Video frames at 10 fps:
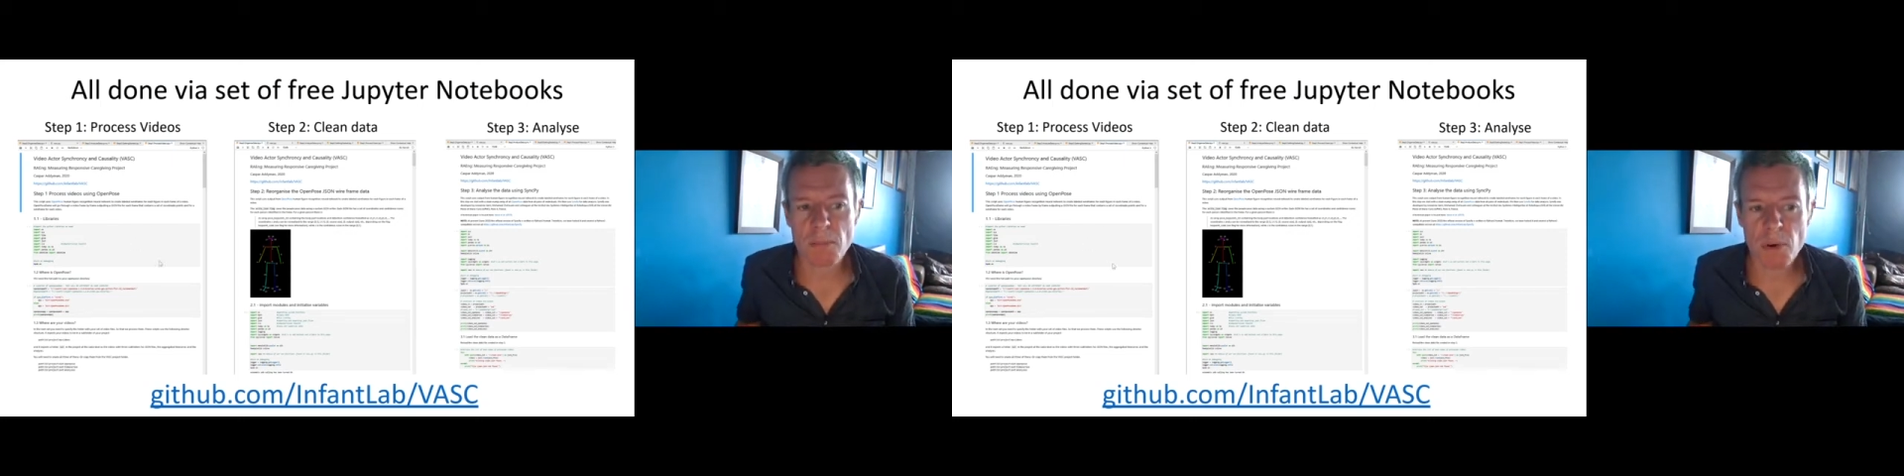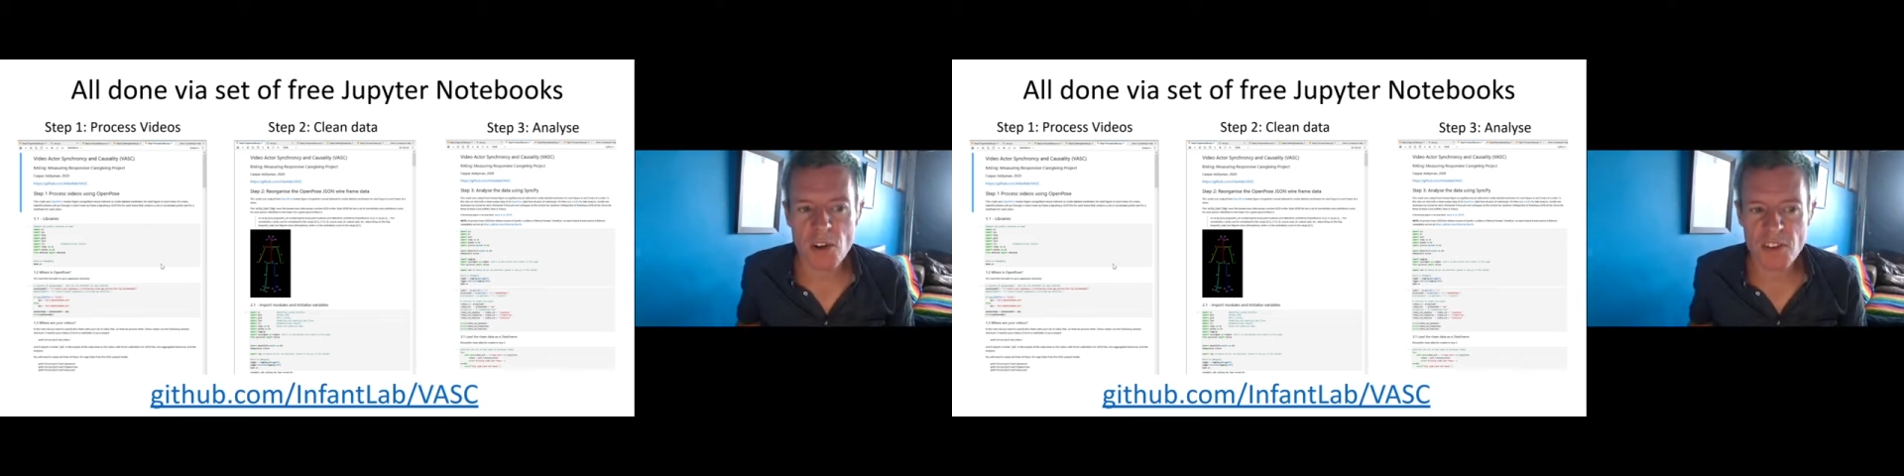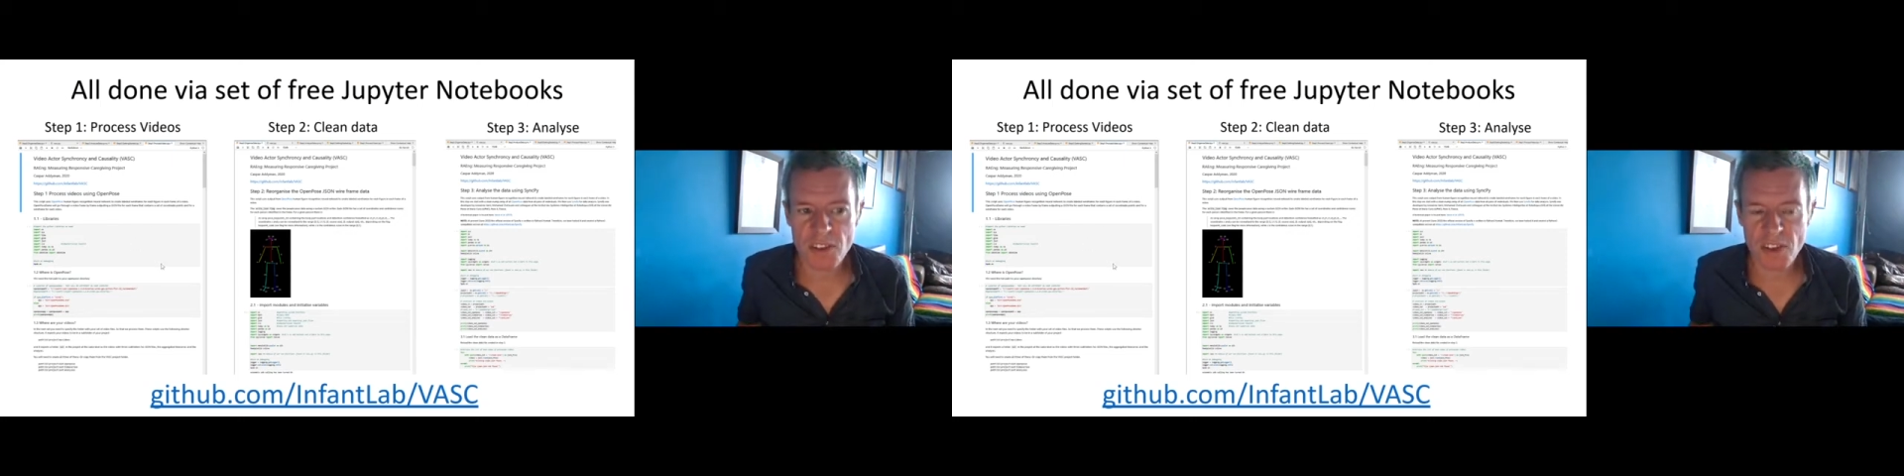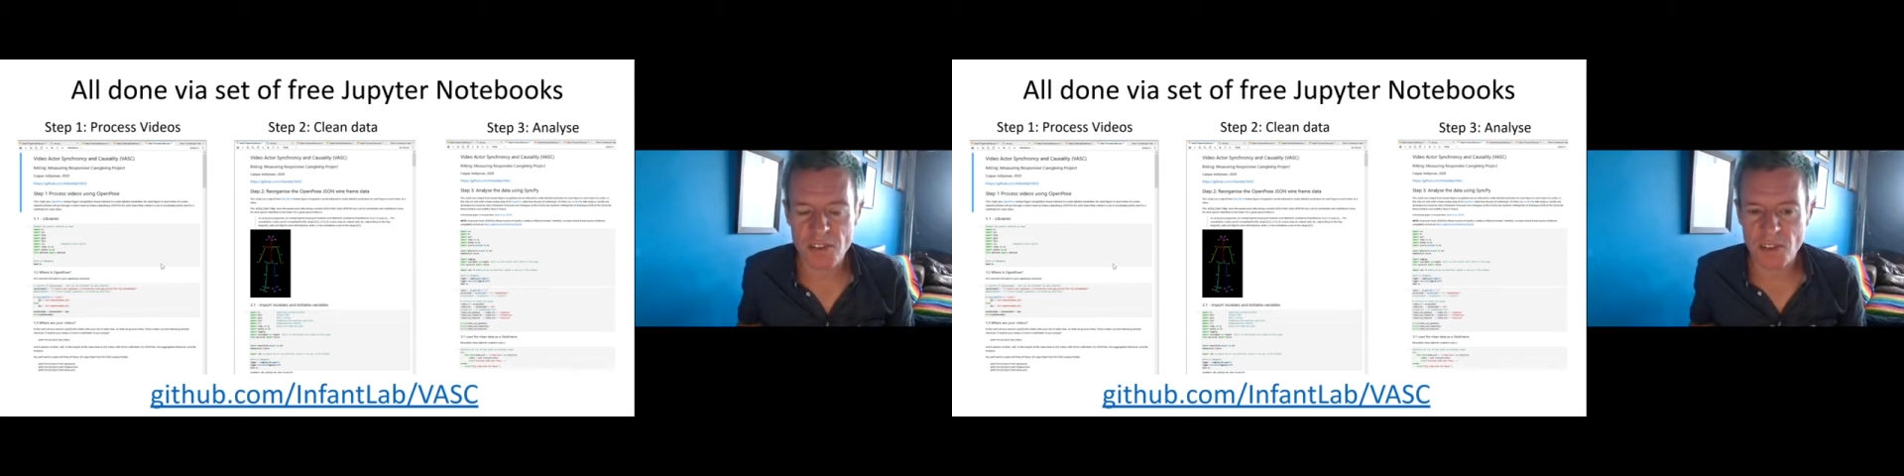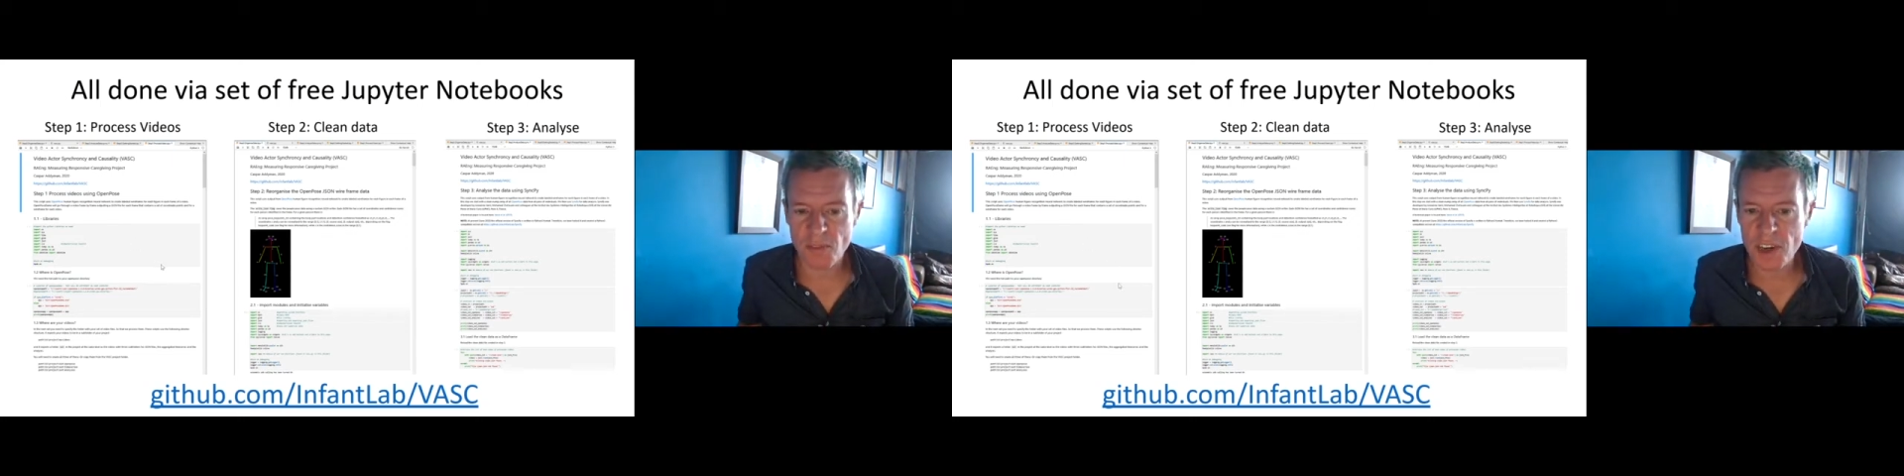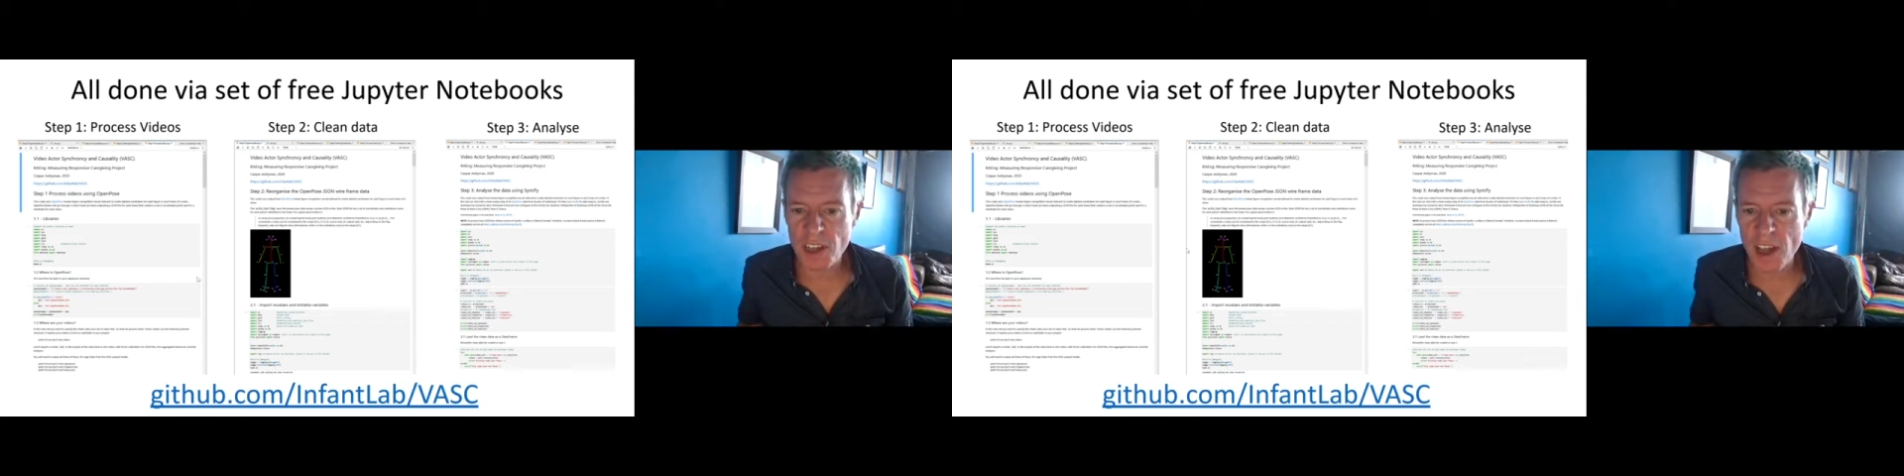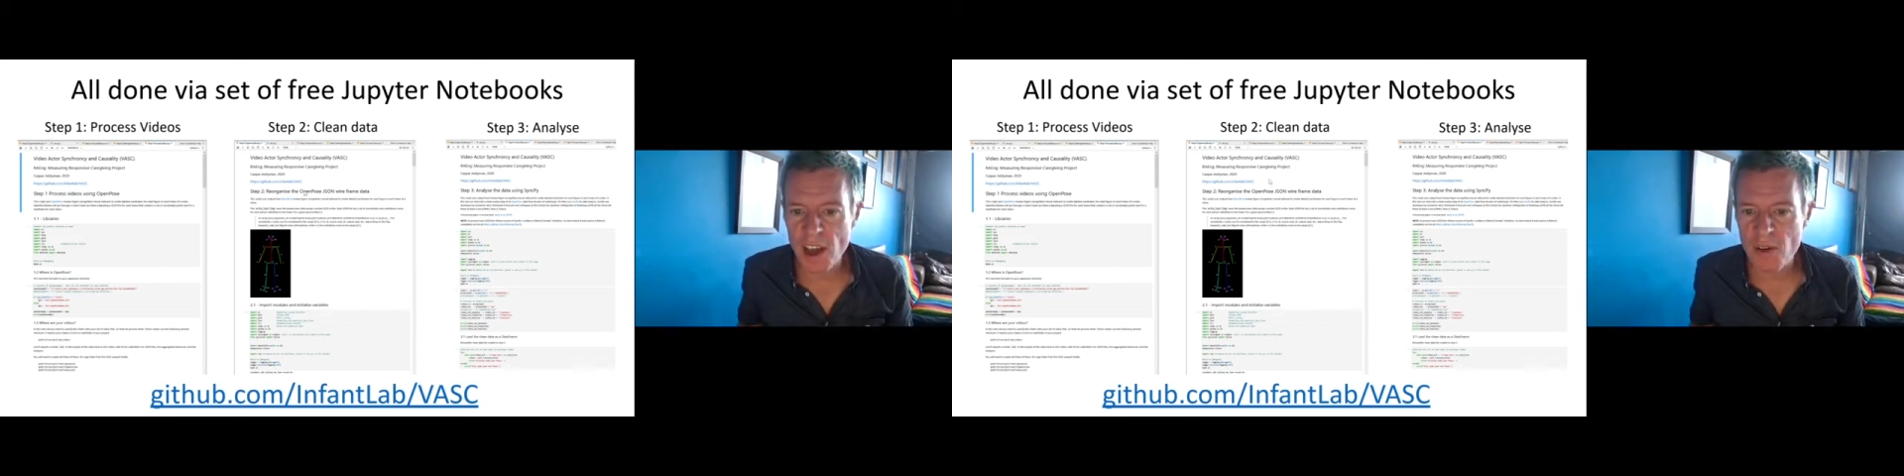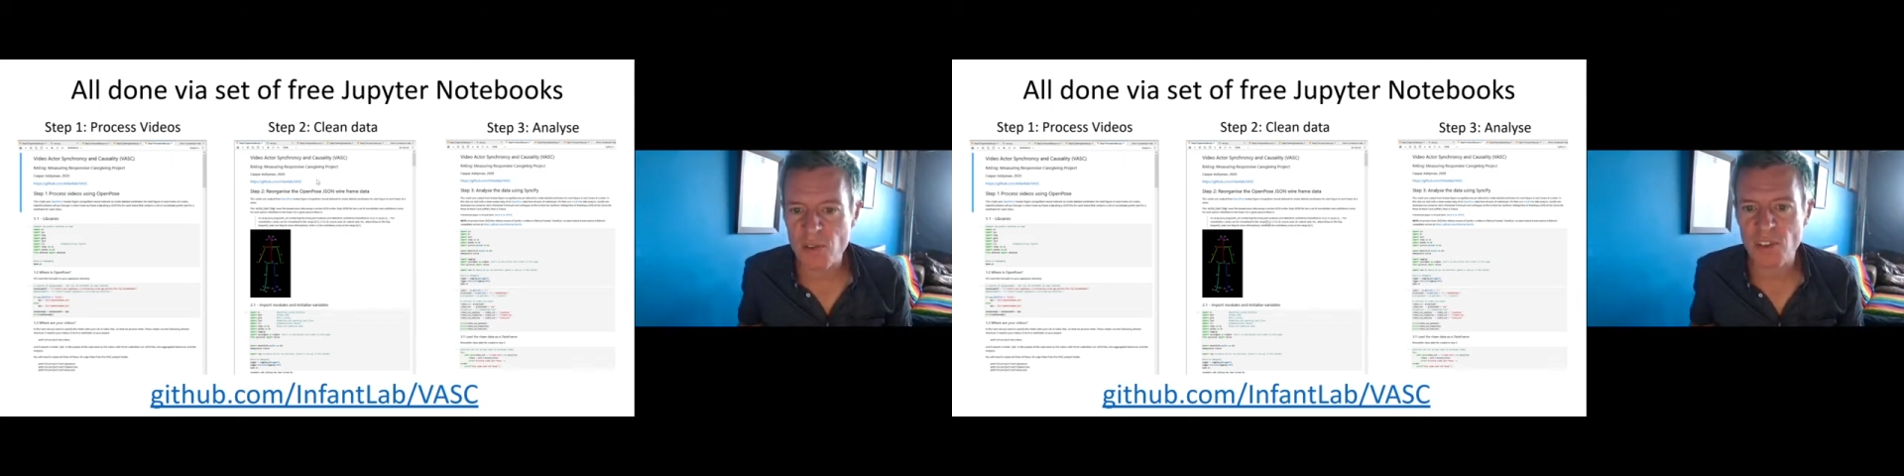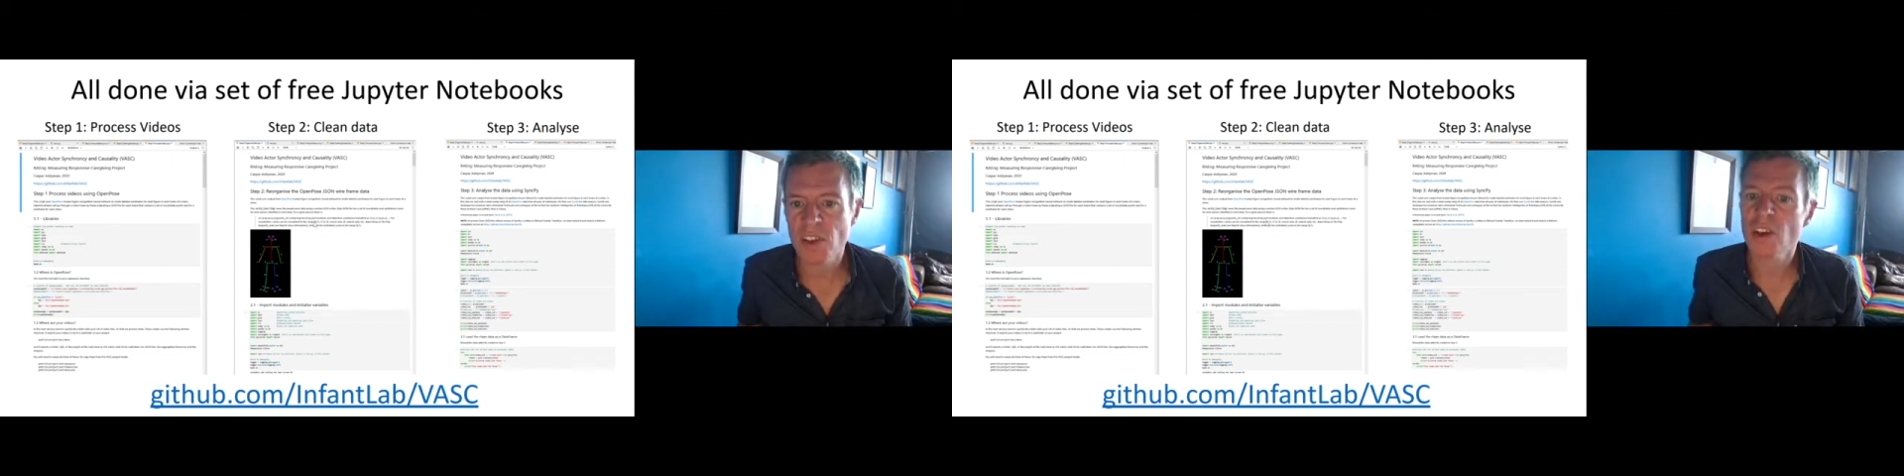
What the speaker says: processes the videos,